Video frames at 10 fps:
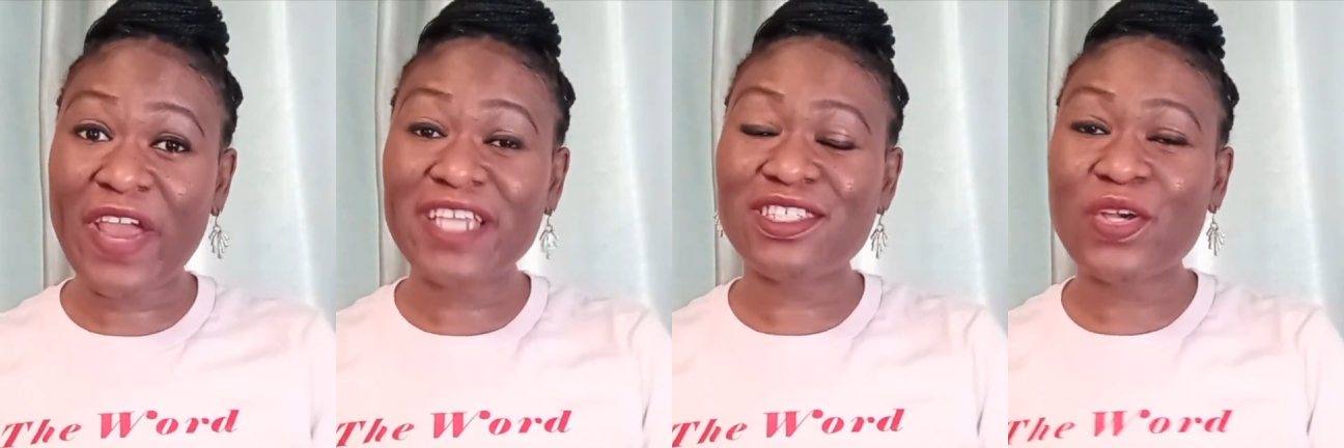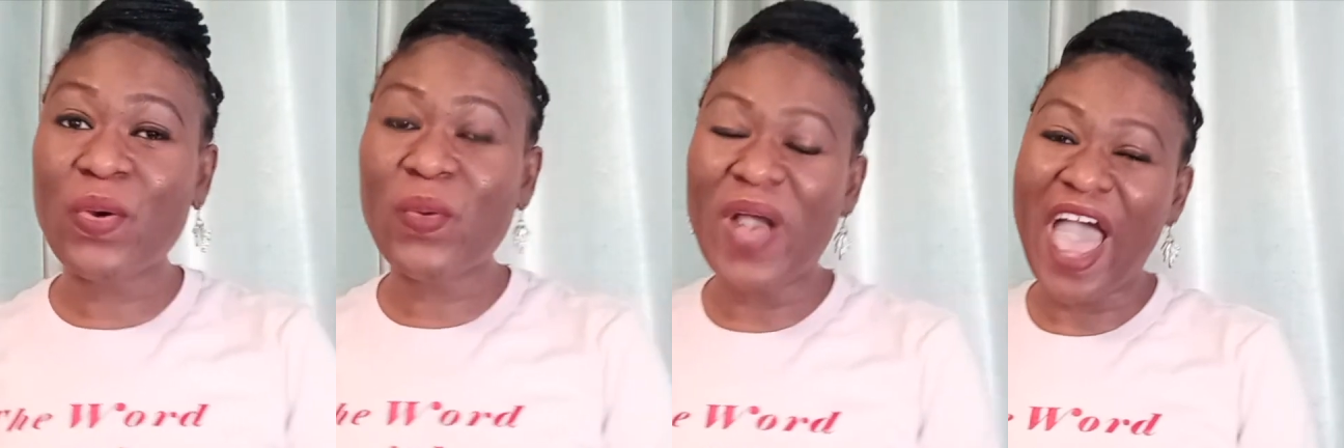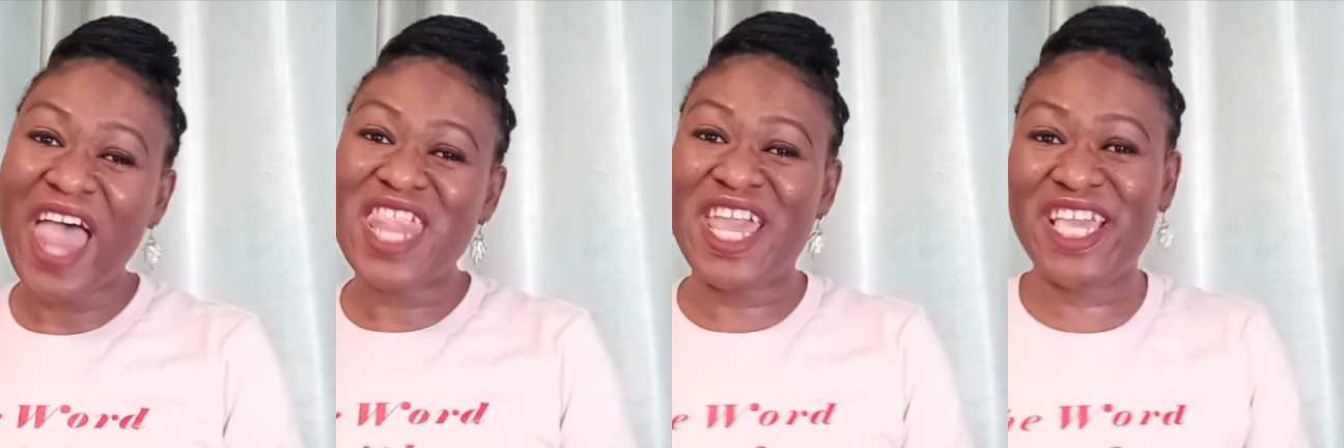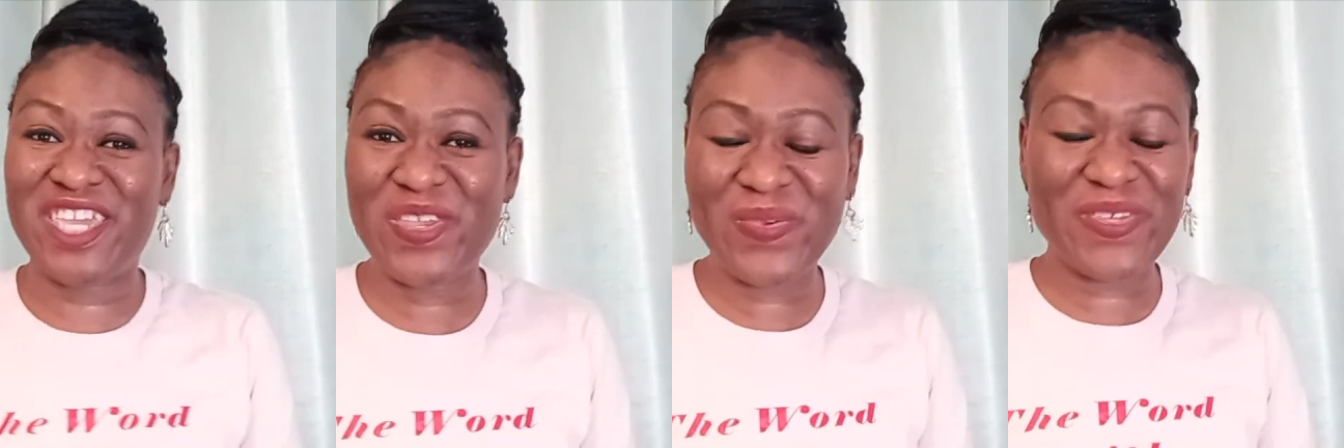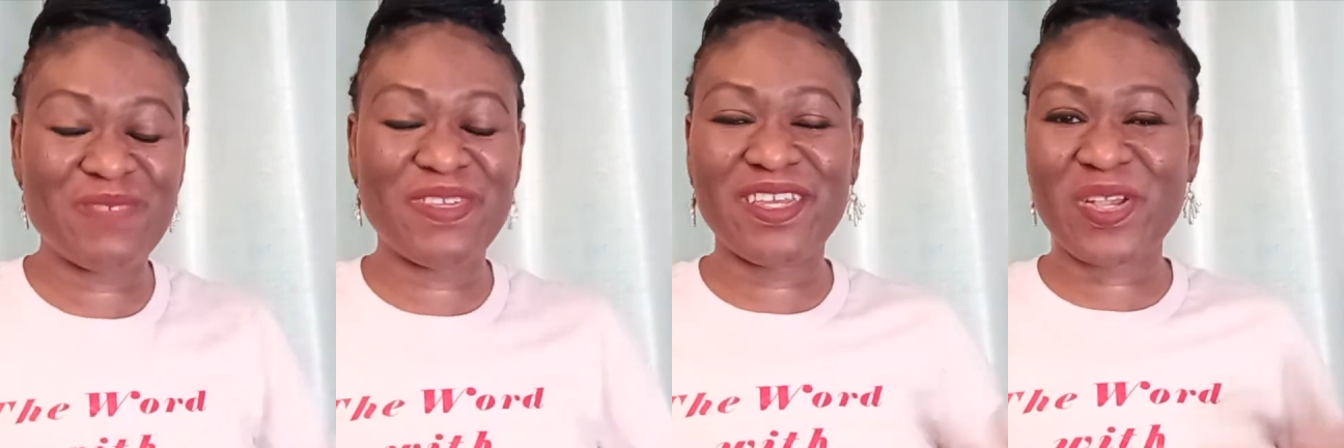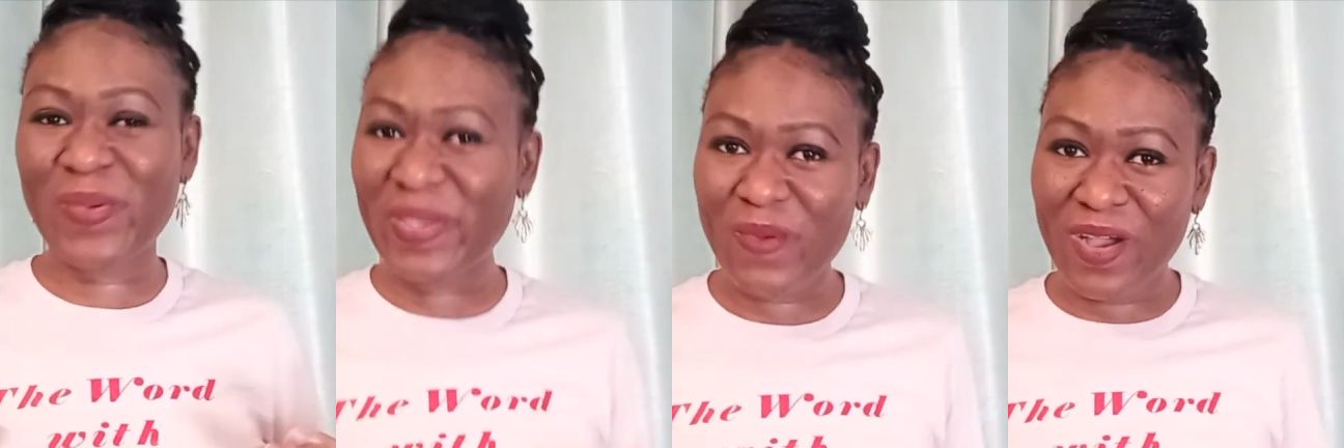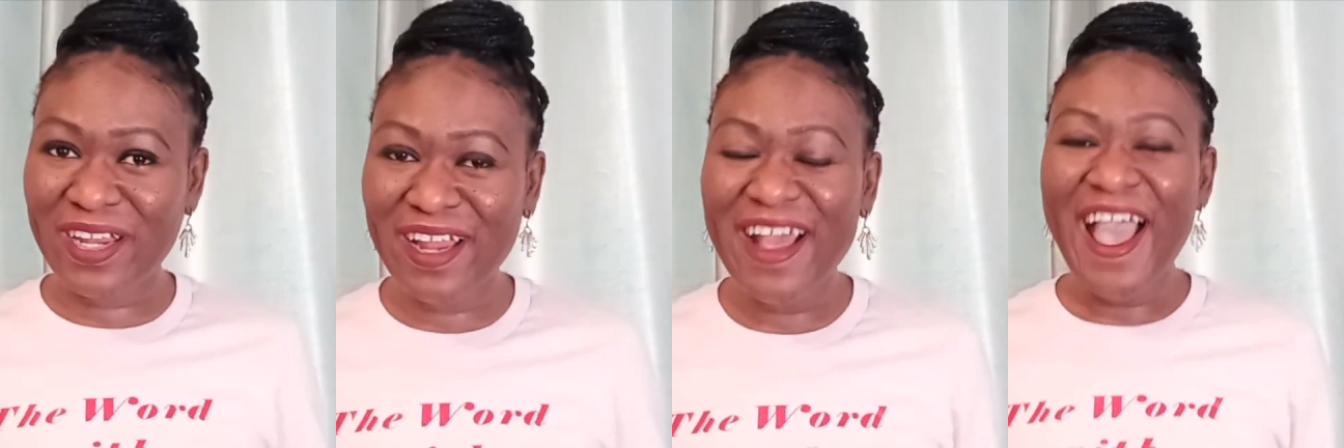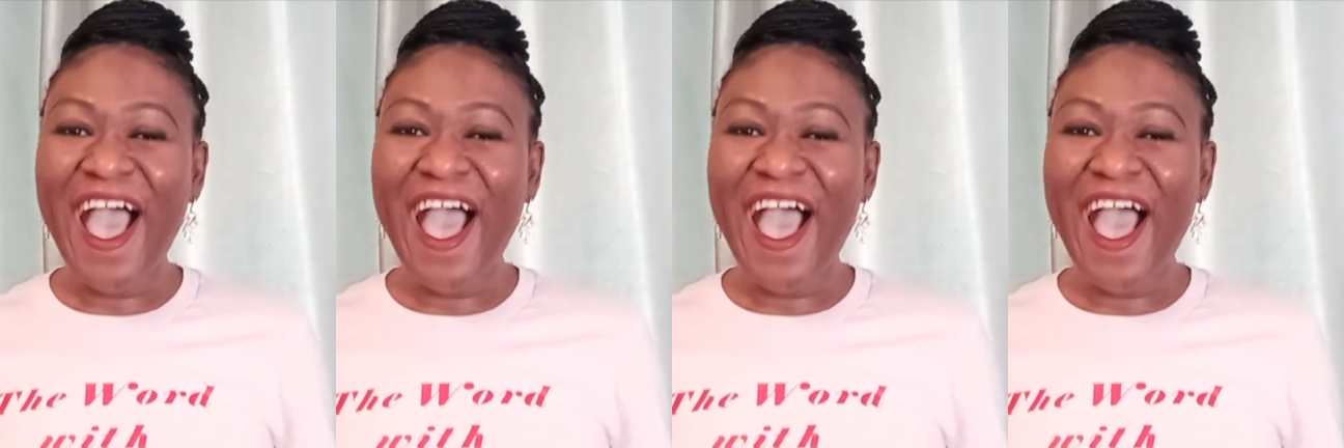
All right? So, thank you. It's been a quick one.